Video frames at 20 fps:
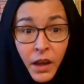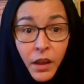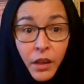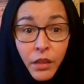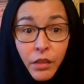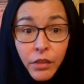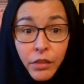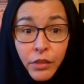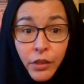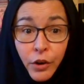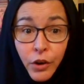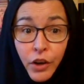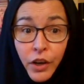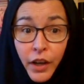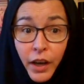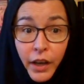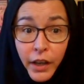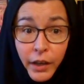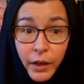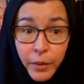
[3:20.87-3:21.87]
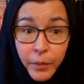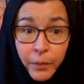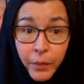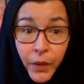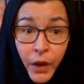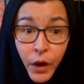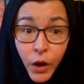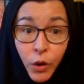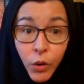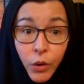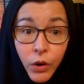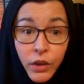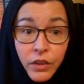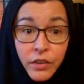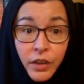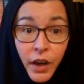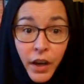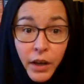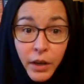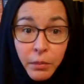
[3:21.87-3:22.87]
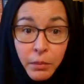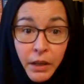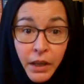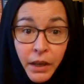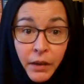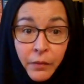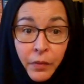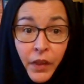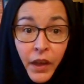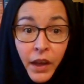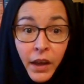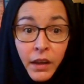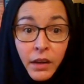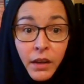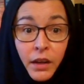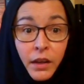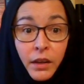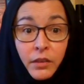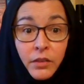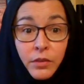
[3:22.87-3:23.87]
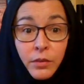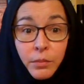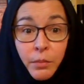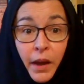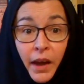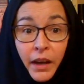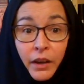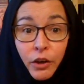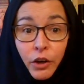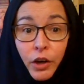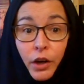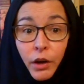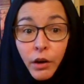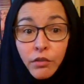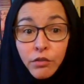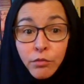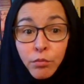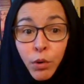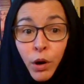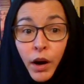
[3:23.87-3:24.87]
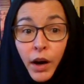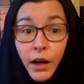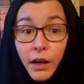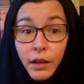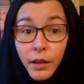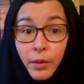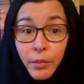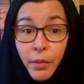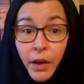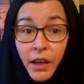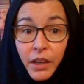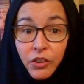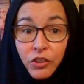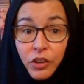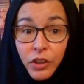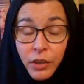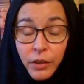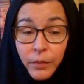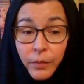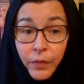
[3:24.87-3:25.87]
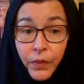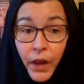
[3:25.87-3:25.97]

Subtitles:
Third item, autonomy and its manner of proclamation.